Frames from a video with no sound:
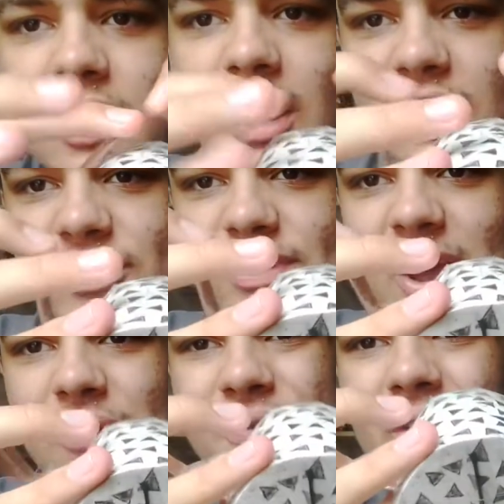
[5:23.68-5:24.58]
a
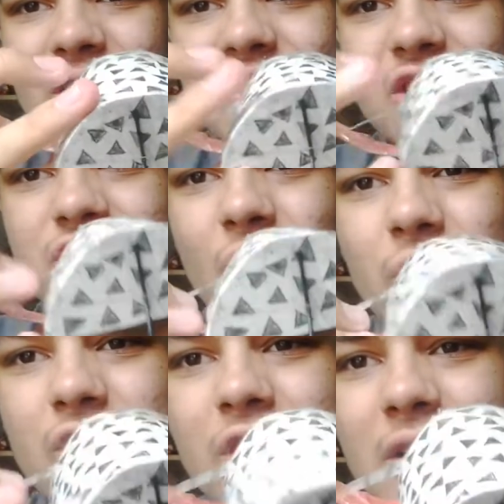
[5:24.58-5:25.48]
self-writing
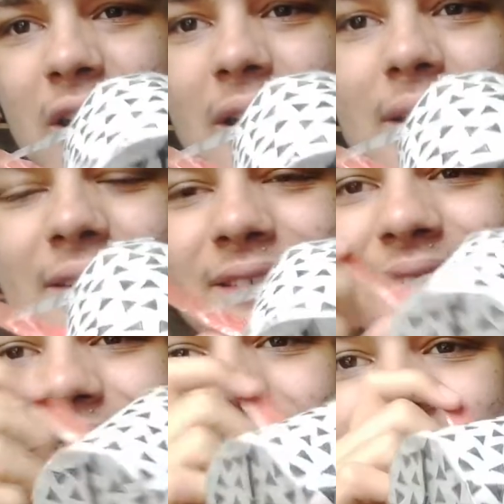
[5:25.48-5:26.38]
dog collar,
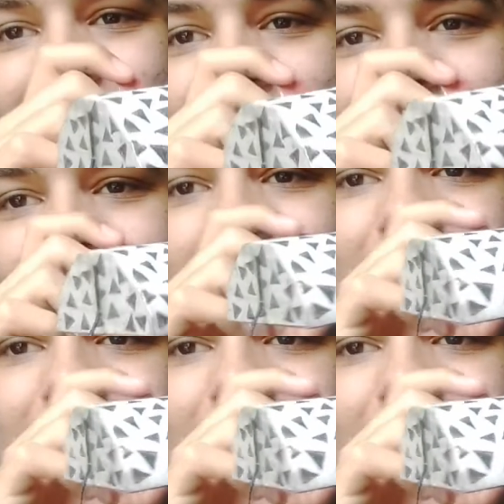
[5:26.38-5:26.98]
just like that.